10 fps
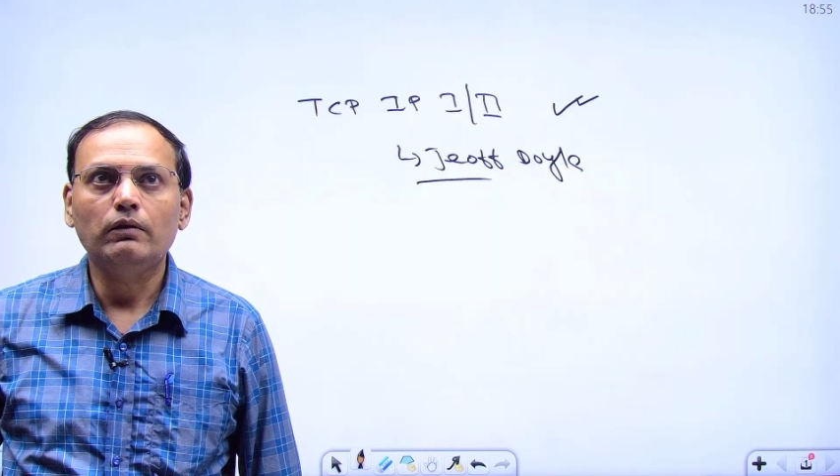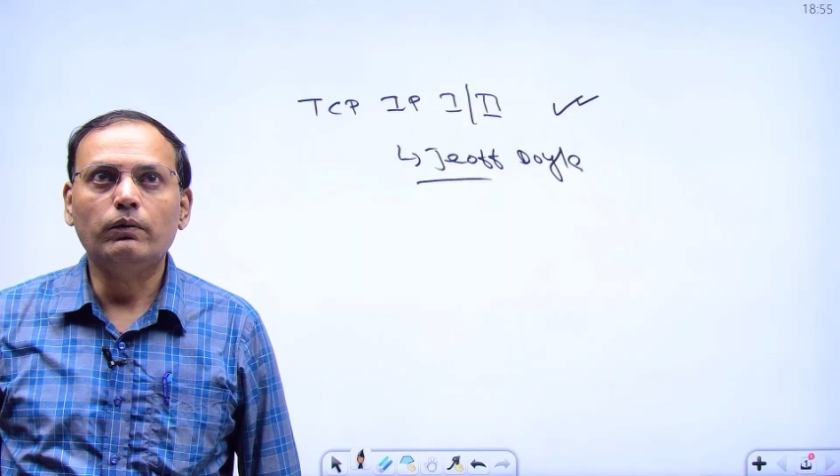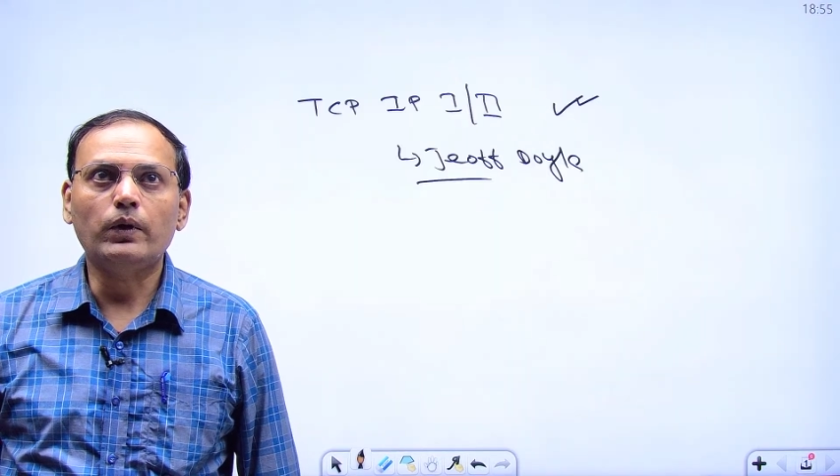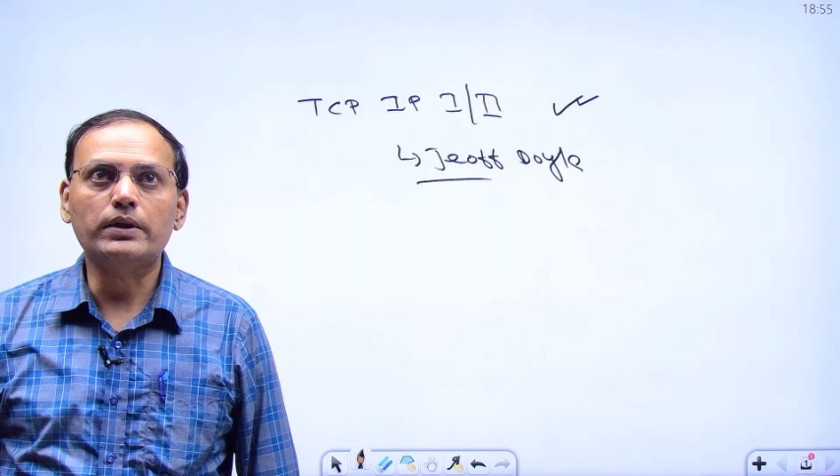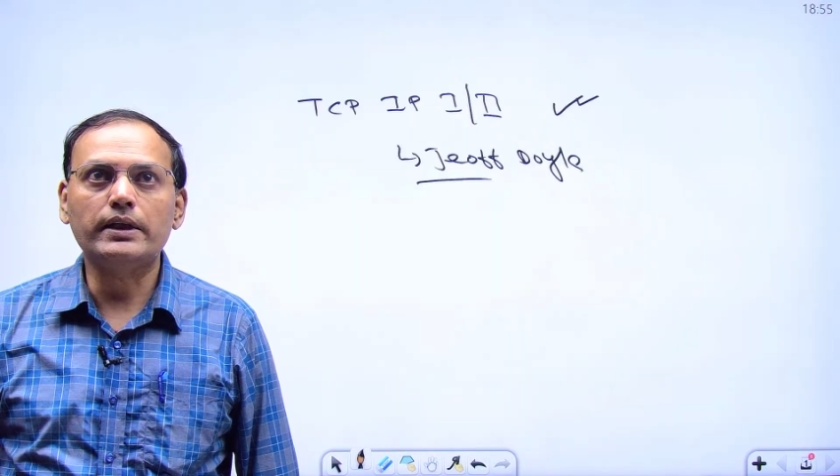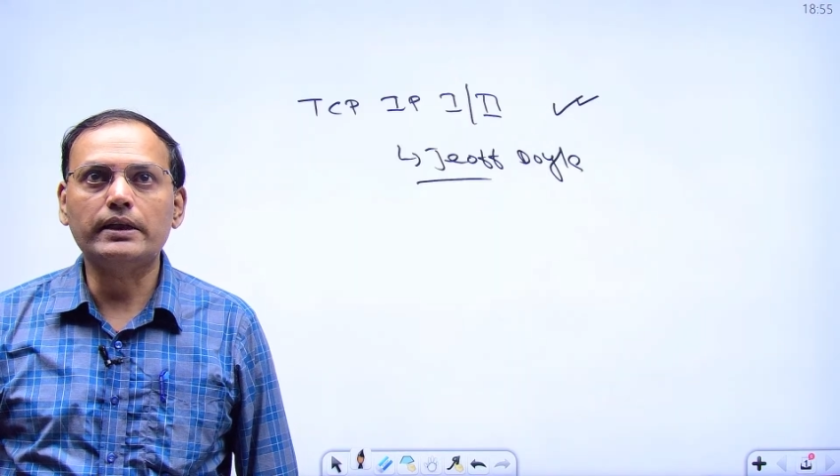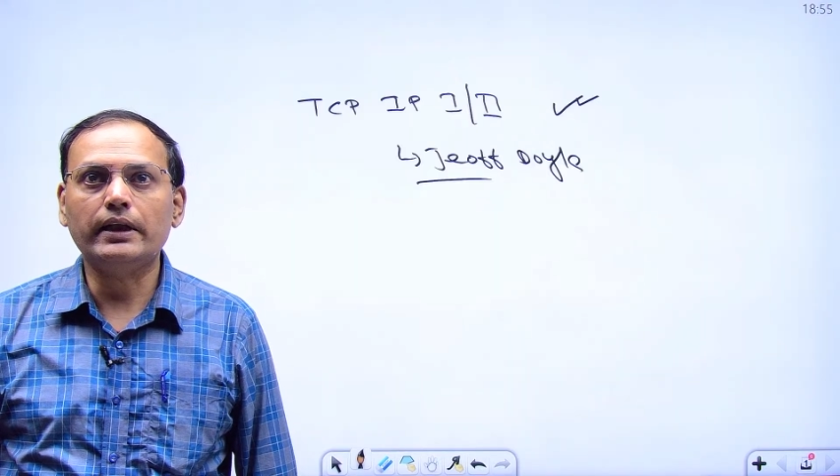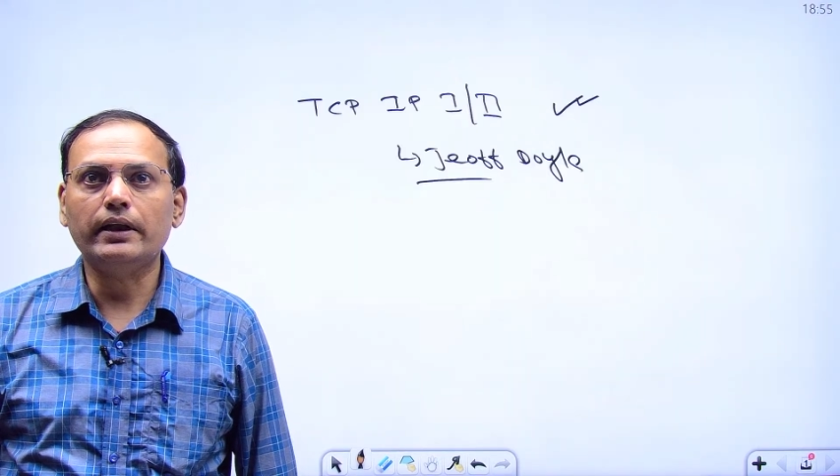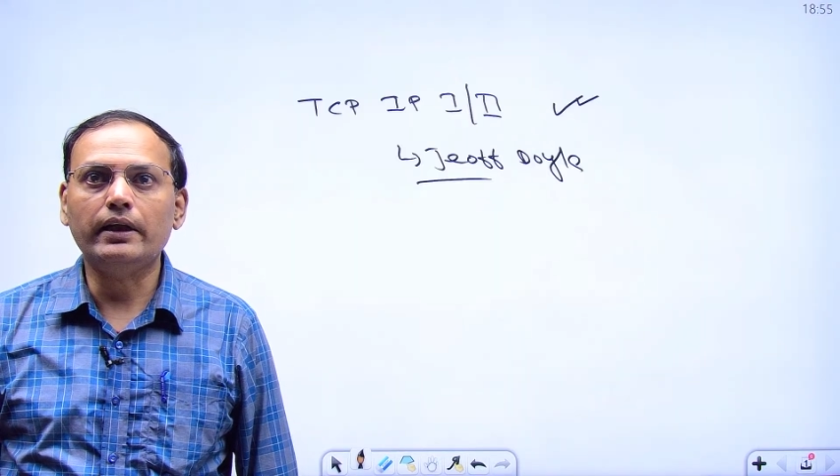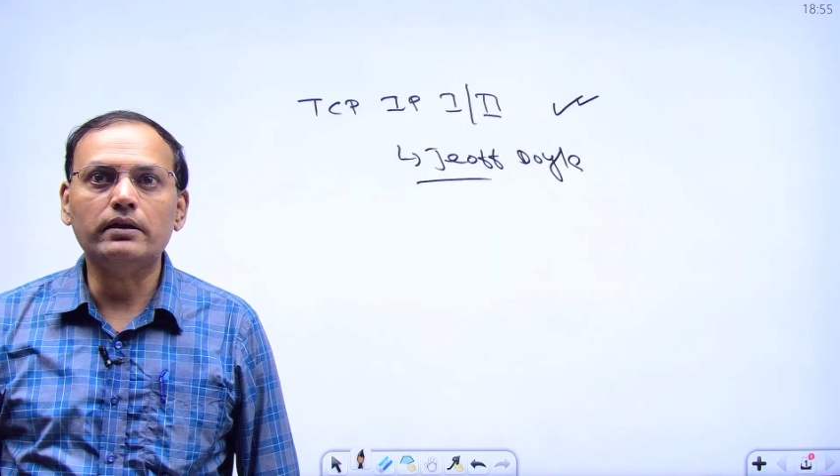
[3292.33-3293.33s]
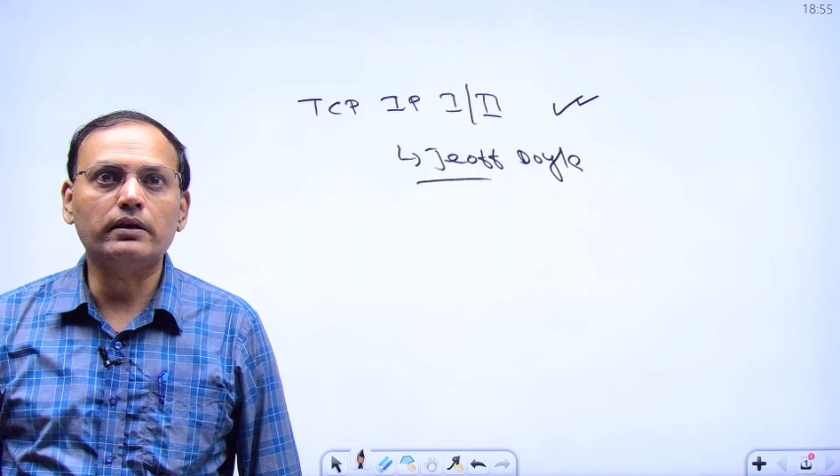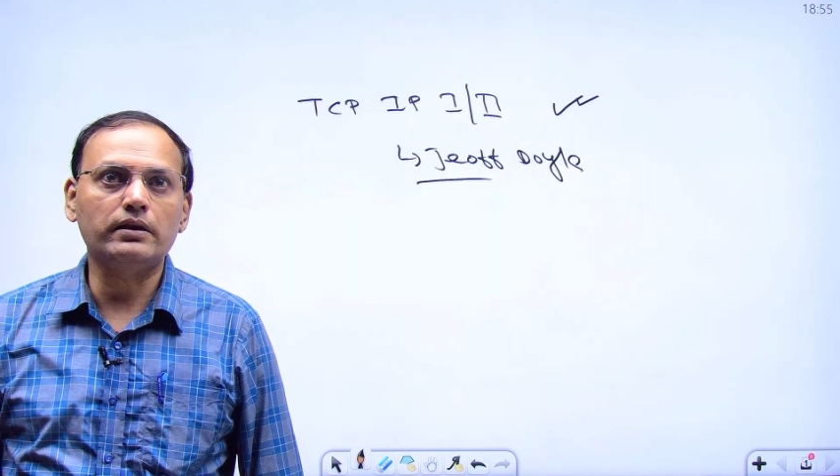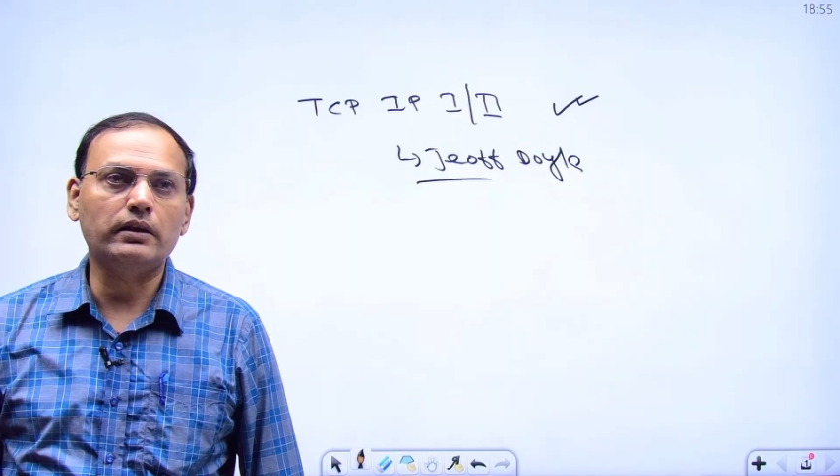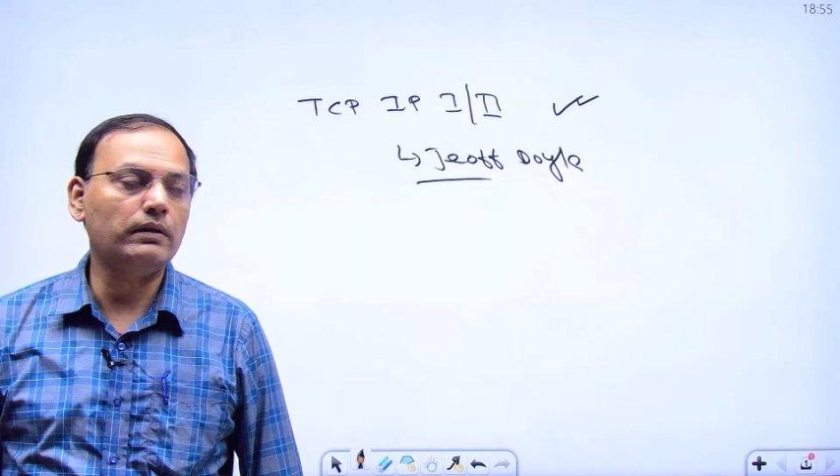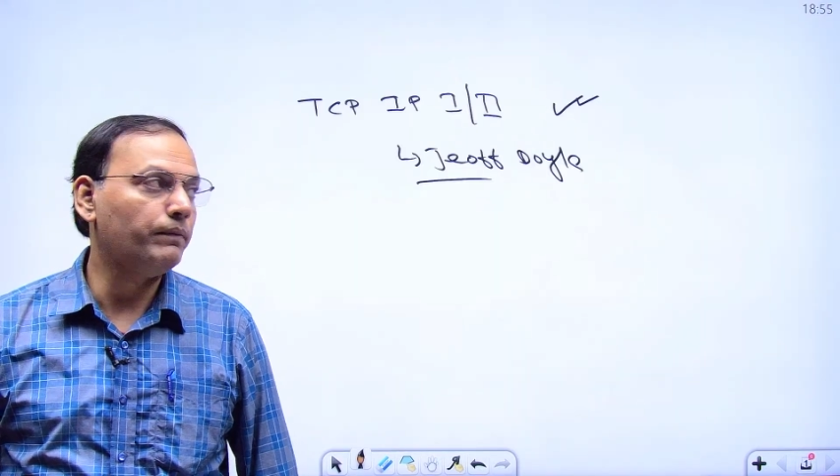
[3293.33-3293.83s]
for CCNA and
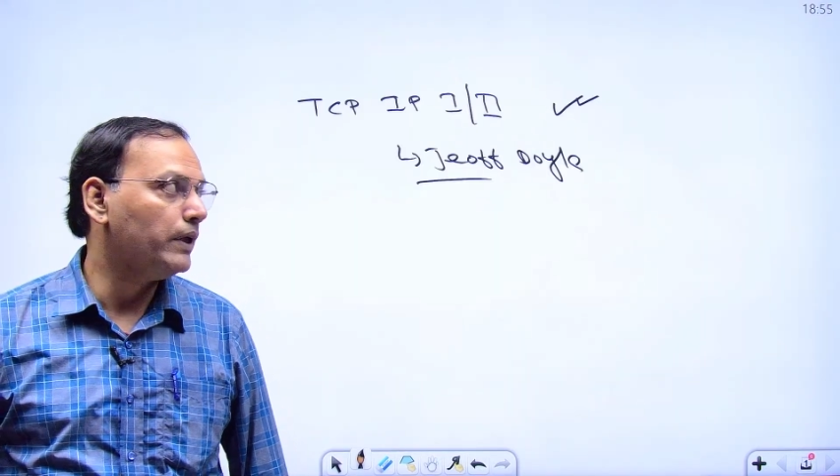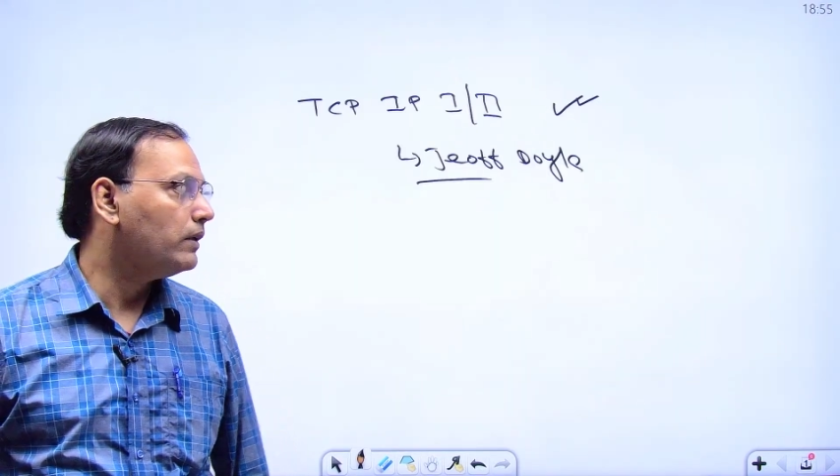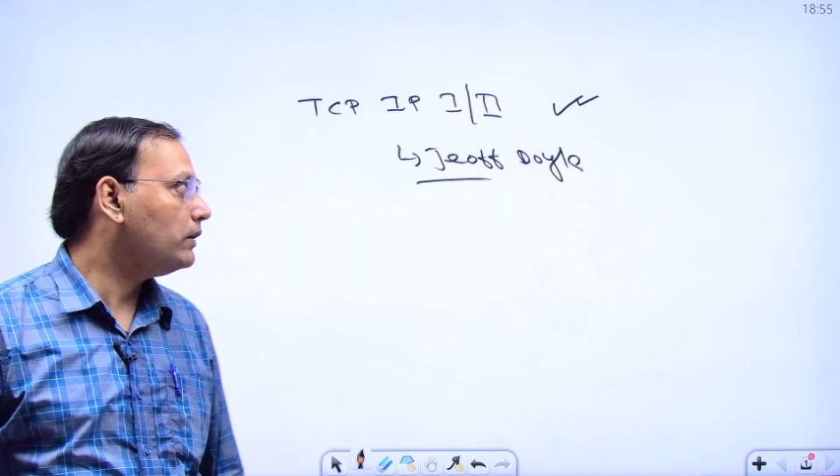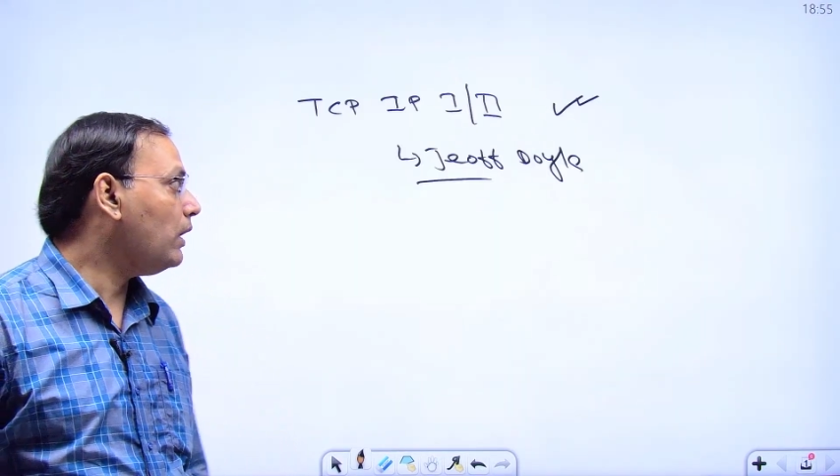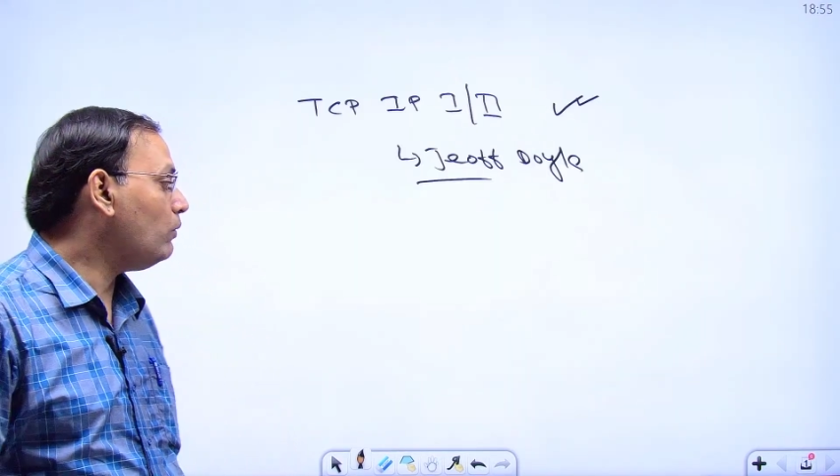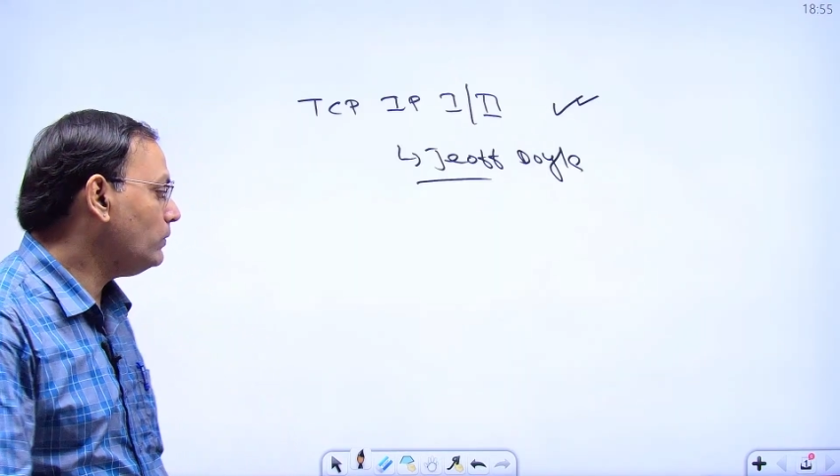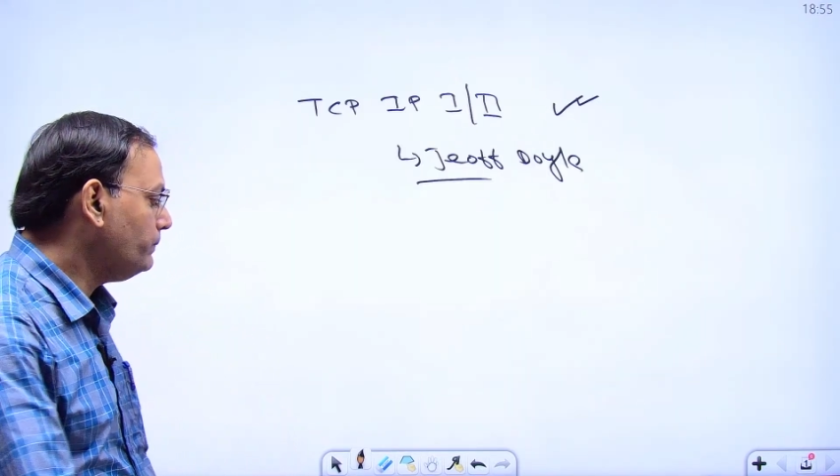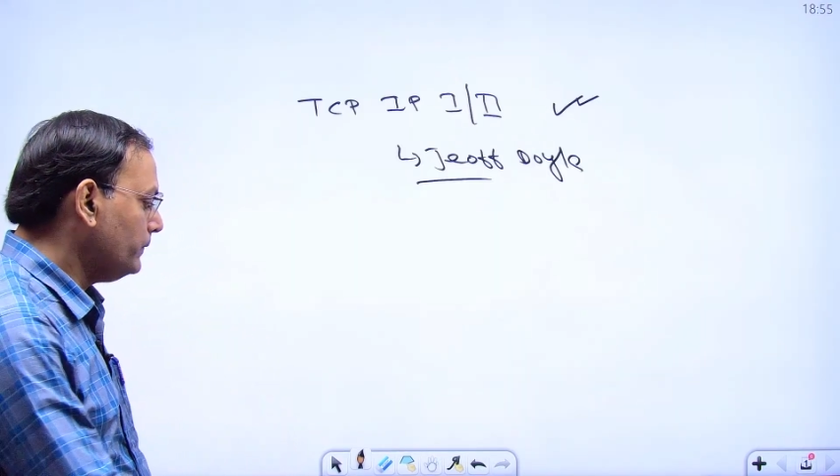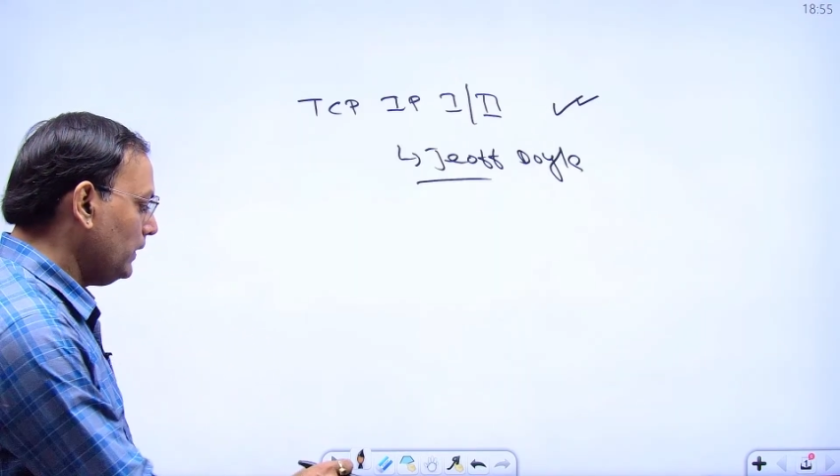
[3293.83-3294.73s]
CCNP. Now,